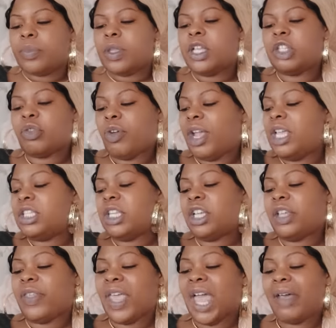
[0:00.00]
It's crazy
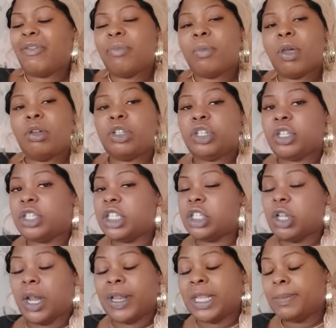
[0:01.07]
because they have emotions.
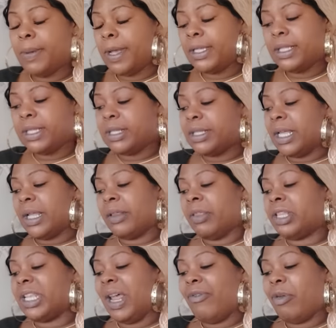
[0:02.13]
It's not like this person
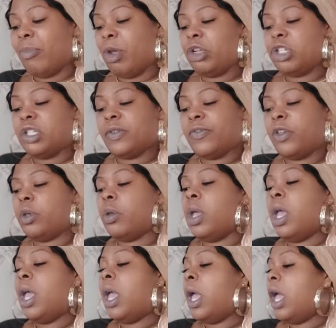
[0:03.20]
doesn't have emotions for you.
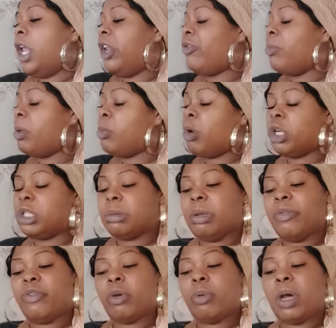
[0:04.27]
And if you've been watching
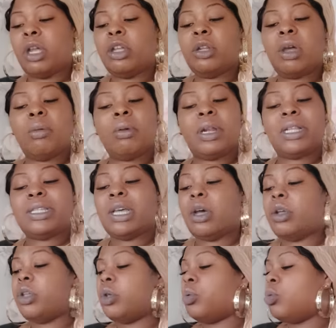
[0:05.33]
me for a while, you know I'm going to
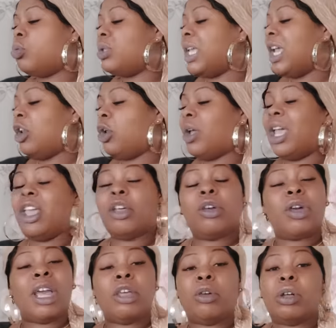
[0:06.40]
tell you all day long, I ain't
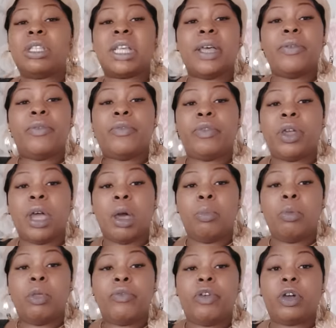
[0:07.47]
got time for it. I'll
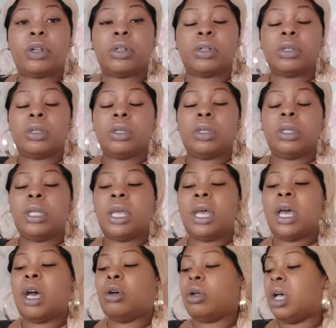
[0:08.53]
move on.
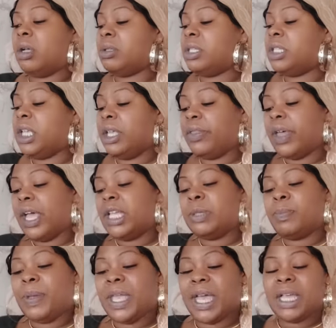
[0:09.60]
Yeah, I'll see that
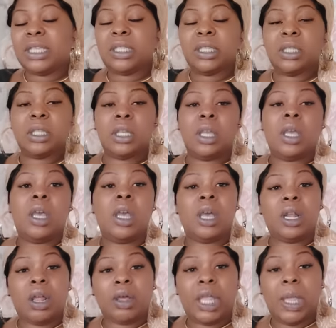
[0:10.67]
as BS
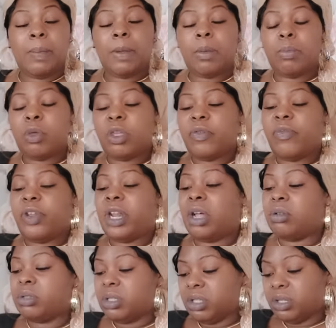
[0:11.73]
and I'll keep it moving.
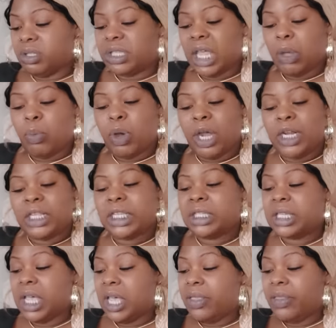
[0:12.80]
I'll say what I need to
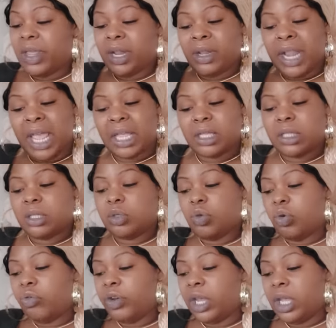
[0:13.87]
say in the next
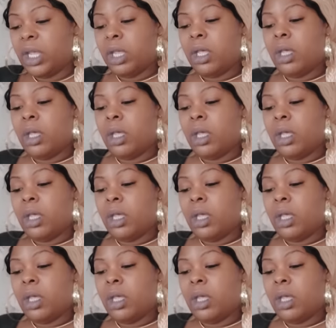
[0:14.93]
story.